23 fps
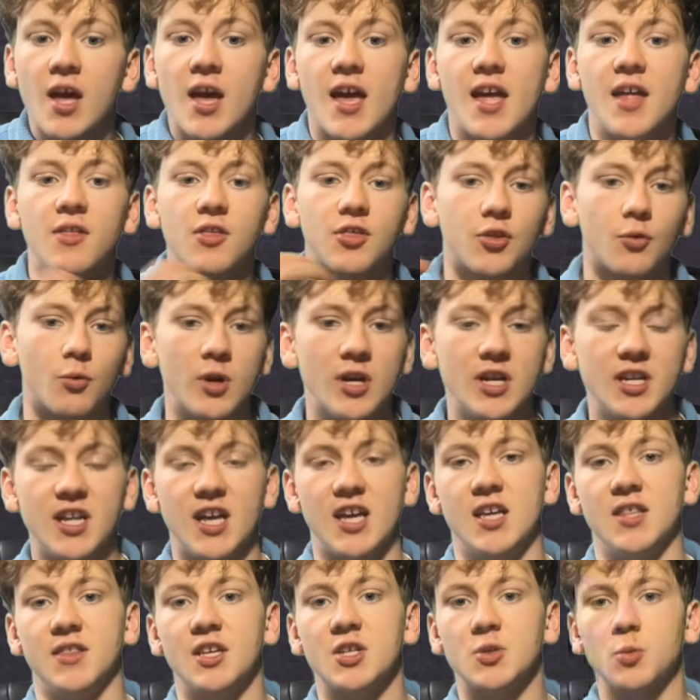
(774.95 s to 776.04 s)
In
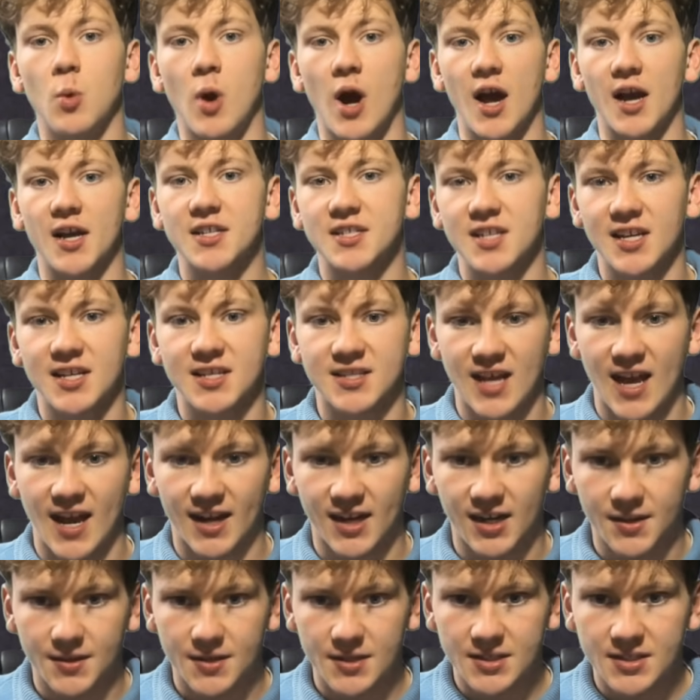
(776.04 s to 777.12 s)
3D, this works
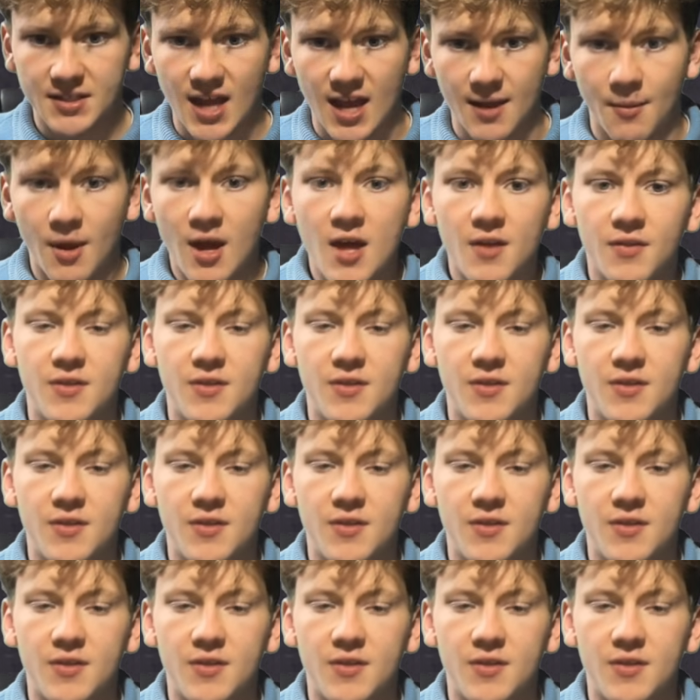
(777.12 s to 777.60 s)
exactly the same.